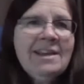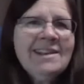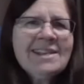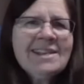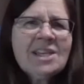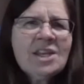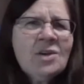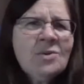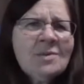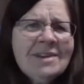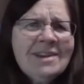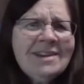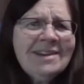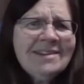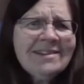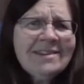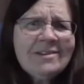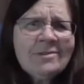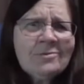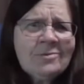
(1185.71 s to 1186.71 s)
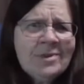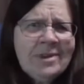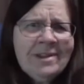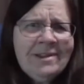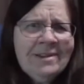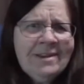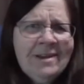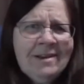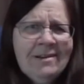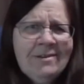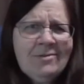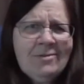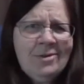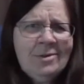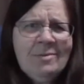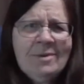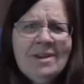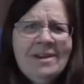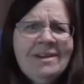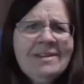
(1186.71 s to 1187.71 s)
It's so easy to read though,
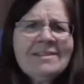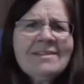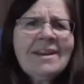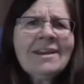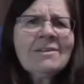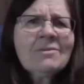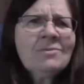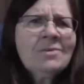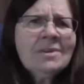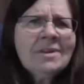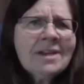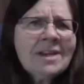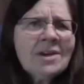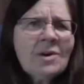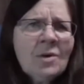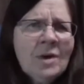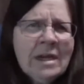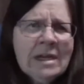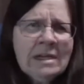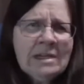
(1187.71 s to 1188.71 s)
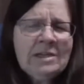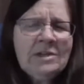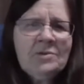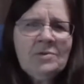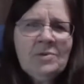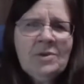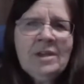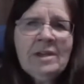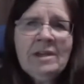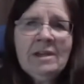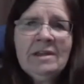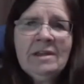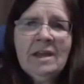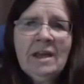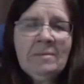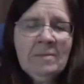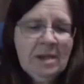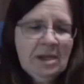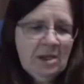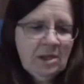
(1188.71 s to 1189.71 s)
Ruby. It's like really quick to read.
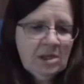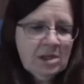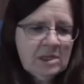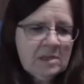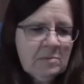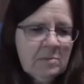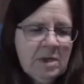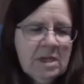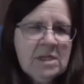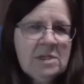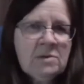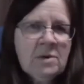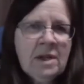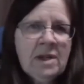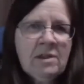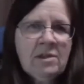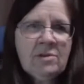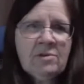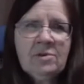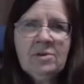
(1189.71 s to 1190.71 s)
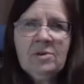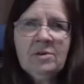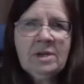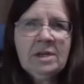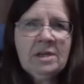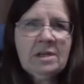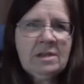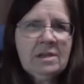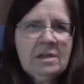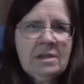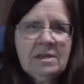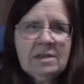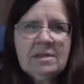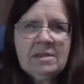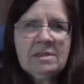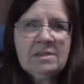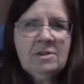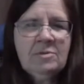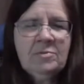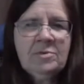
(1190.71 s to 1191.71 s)
I mean, you just buzz right through it.
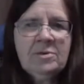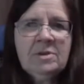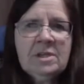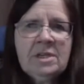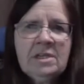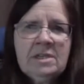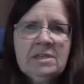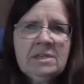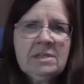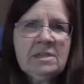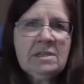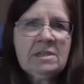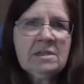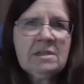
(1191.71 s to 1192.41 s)
It's super easy.